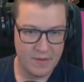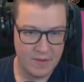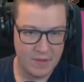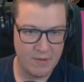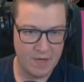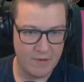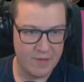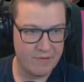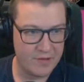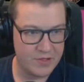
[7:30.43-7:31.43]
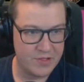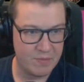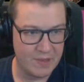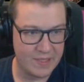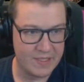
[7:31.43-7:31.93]
we go, and they've got the
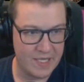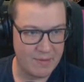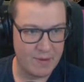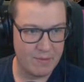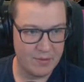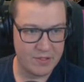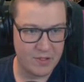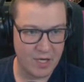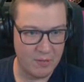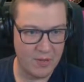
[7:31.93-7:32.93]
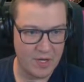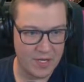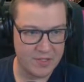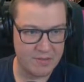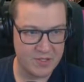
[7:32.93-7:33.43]
zooplankton there, but I'm also going to put
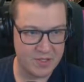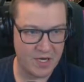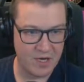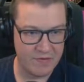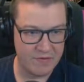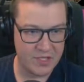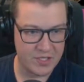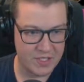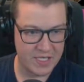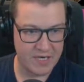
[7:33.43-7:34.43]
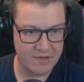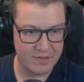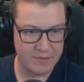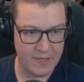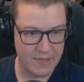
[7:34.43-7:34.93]
in some starfish into here
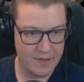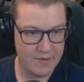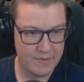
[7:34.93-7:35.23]
as well.